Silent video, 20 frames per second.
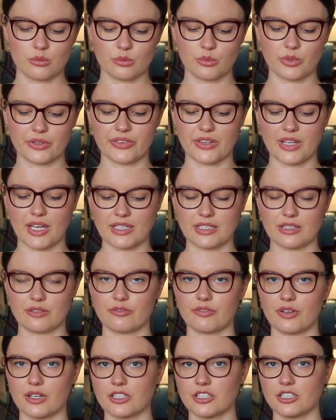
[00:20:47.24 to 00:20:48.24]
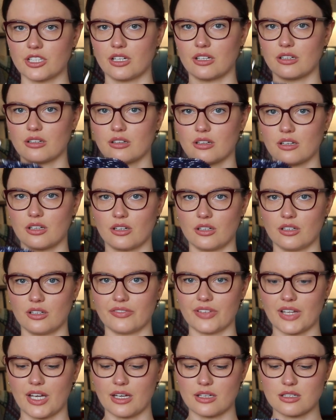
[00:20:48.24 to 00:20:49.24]
with the added friction and all
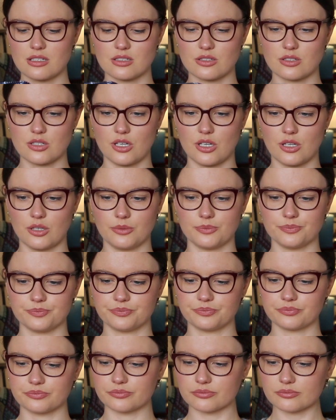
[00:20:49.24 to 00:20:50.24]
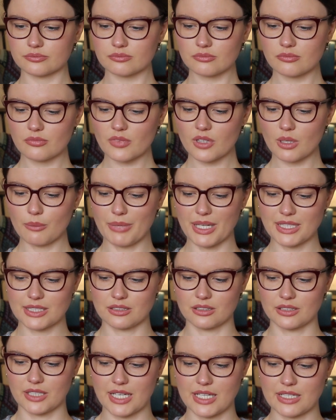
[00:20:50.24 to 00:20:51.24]
of that, to
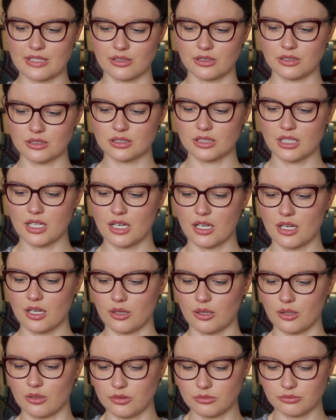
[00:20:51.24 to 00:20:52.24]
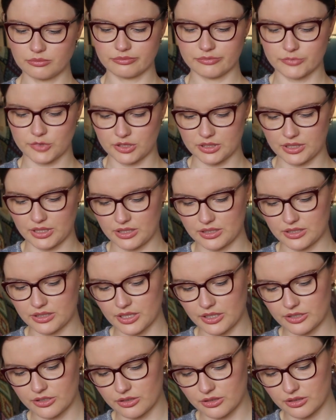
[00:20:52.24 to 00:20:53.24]
metal needles. Ooh, just in a
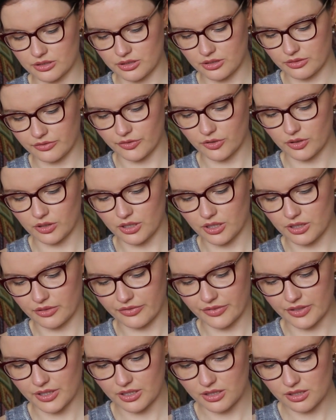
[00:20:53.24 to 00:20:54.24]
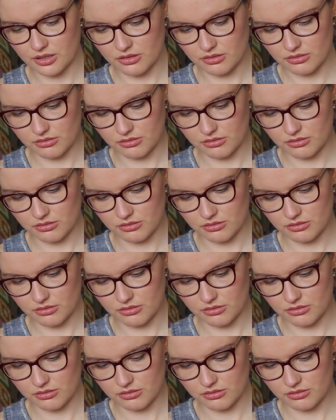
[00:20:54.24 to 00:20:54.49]
stitch has fallen off there.